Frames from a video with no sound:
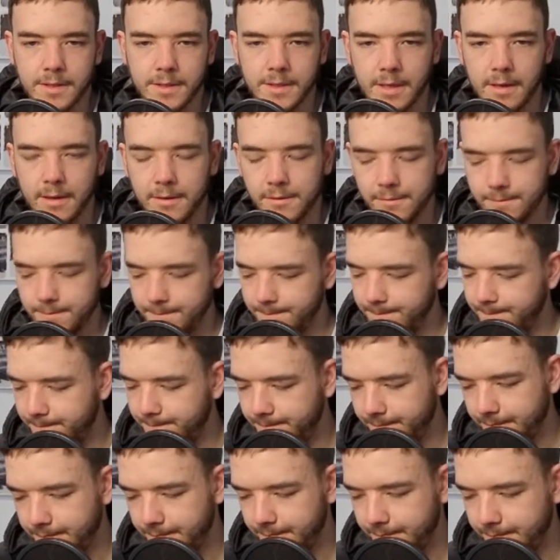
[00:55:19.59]
So
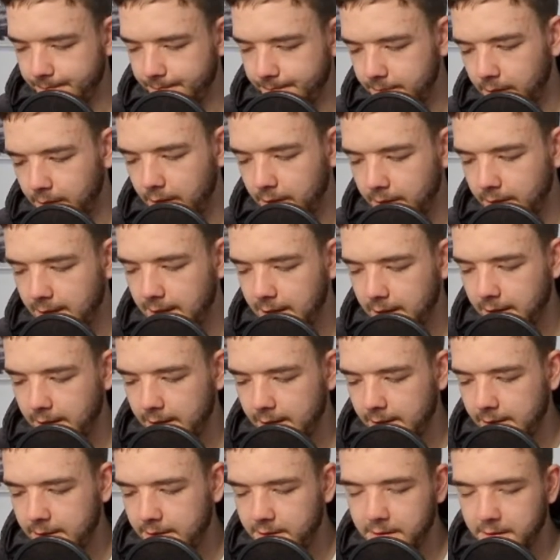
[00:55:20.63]
there
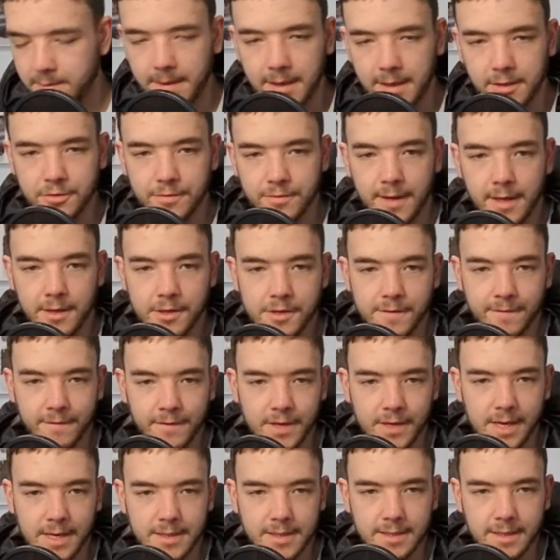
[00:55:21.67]
is the match reaction
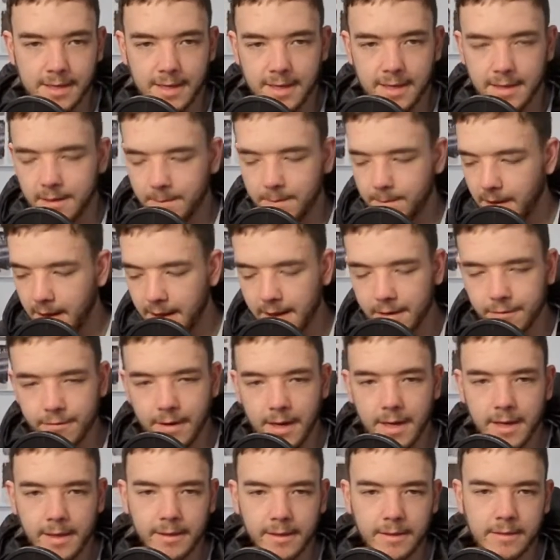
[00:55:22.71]
for yesterday, the player
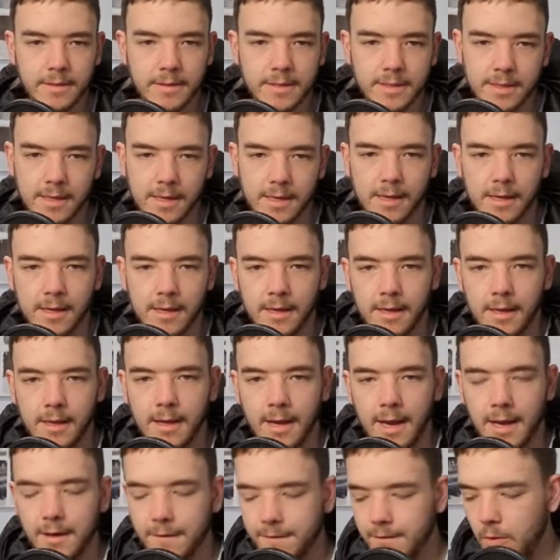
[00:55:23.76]
ratings,
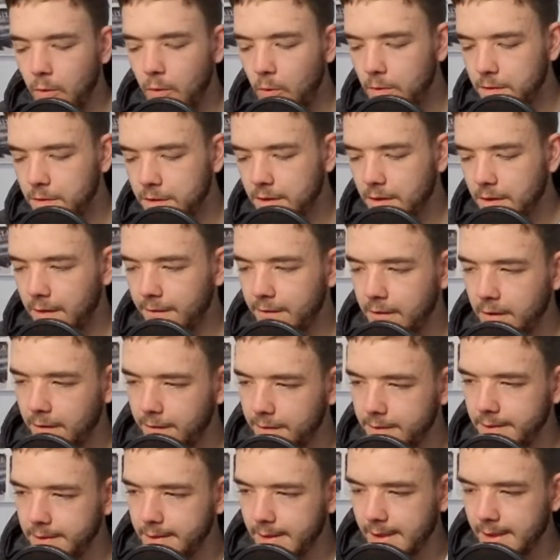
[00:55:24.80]
and of course, I've
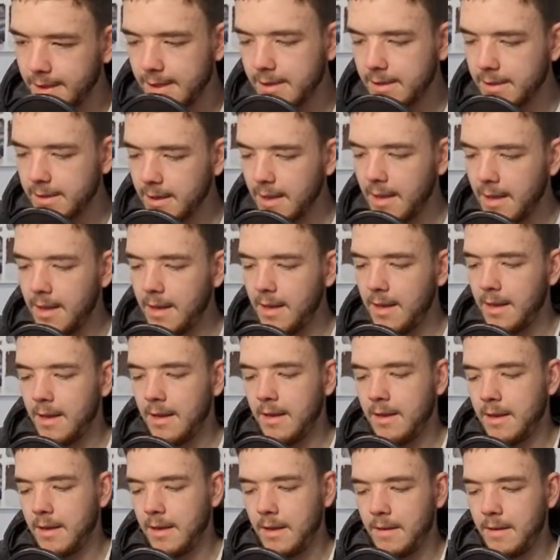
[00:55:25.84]
covered the
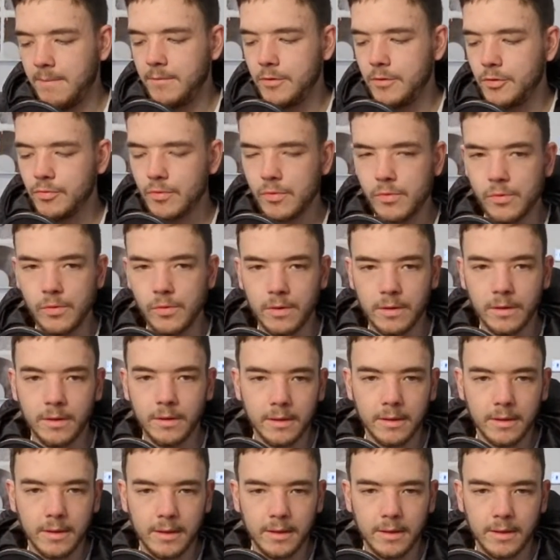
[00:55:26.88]
draw
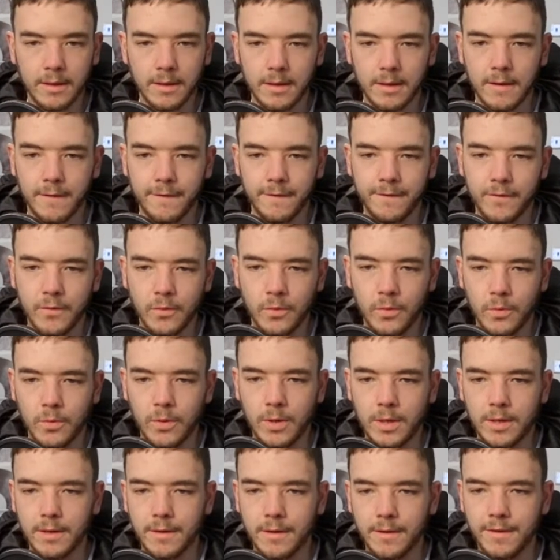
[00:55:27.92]

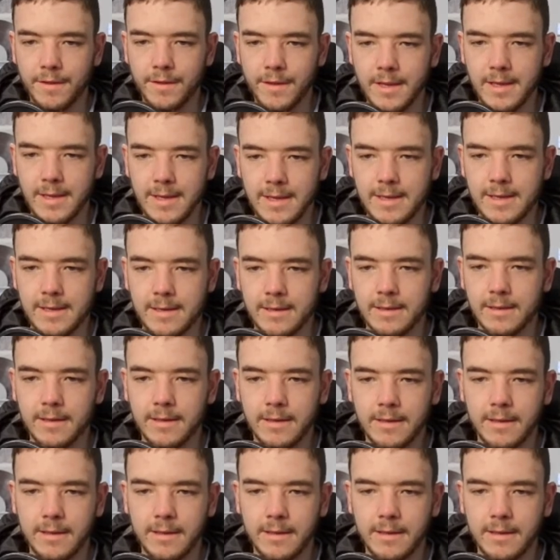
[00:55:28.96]
for the